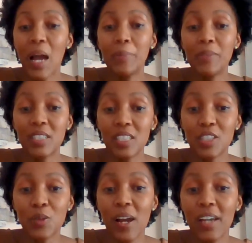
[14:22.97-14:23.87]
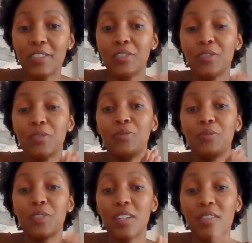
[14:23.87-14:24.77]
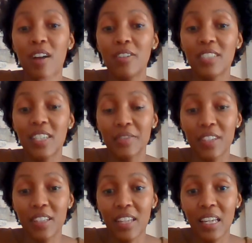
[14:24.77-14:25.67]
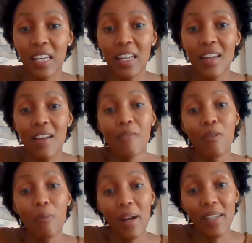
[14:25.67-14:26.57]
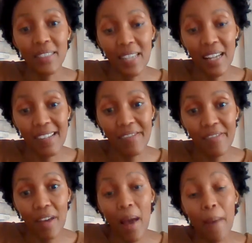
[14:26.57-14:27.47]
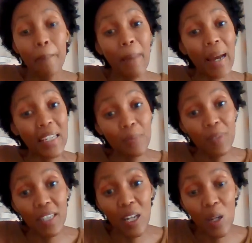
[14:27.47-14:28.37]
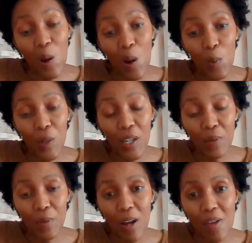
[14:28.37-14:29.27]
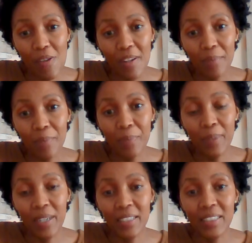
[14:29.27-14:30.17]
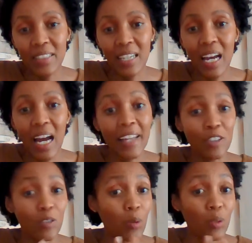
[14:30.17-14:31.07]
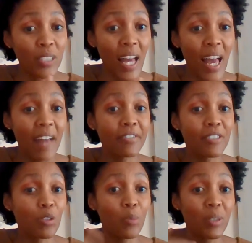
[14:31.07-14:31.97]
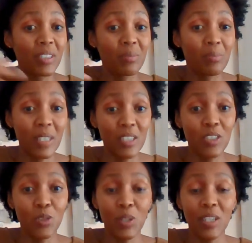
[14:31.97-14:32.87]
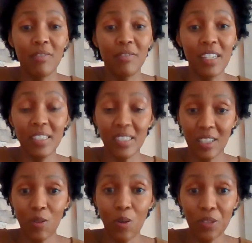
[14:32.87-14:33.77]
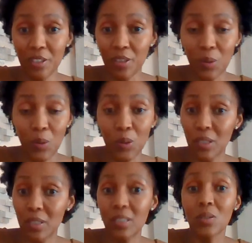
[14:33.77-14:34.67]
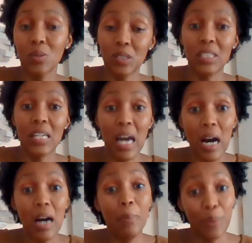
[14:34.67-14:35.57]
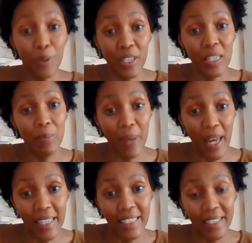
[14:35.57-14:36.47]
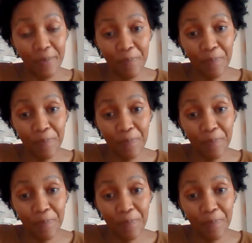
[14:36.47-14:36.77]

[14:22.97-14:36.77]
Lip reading: I'm just trying to figure out everything for myself. Might be the long way around, but I don't have so much money to invest in all these courses because they are a pretty penny.